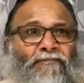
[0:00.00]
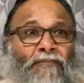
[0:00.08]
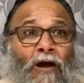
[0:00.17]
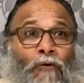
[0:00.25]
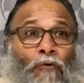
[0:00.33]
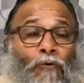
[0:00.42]

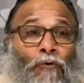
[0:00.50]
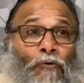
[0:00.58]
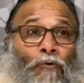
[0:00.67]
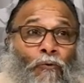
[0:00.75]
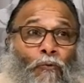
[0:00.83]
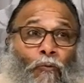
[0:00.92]
Now,
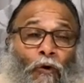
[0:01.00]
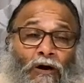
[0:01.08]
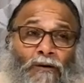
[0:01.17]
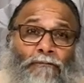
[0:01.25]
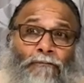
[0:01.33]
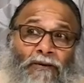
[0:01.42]

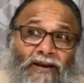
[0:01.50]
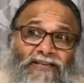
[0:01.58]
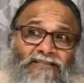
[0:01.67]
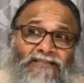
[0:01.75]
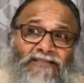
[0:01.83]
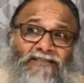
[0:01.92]
what
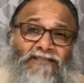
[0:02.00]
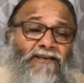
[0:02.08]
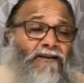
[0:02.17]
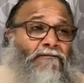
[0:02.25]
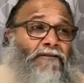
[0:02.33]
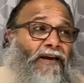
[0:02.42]
bliss
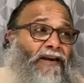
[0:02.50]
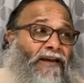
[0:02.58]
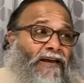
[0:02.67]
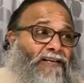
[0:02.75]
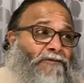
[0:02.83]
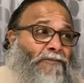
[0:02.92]
we are
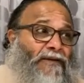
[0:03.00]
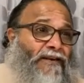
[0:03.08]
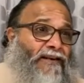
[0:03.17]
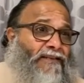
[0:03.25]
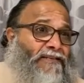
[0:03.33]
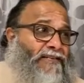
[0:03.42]

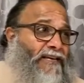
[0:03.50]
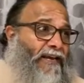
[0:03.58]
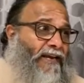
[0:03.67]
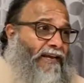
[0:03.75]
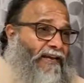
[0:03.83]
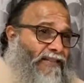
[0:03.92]

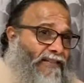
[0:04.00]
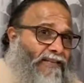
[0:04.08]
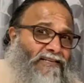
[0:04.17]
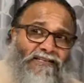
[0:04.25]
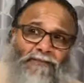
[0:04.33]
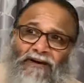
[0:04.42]
experiencing in
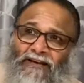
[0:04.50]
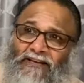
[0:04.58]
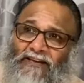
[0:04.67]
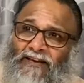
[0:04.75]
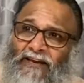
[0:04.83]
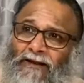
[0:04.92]
the
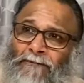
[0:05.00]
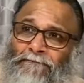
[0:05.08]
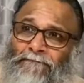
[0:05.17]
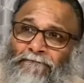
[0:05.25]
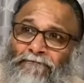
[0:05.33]
Samadhi,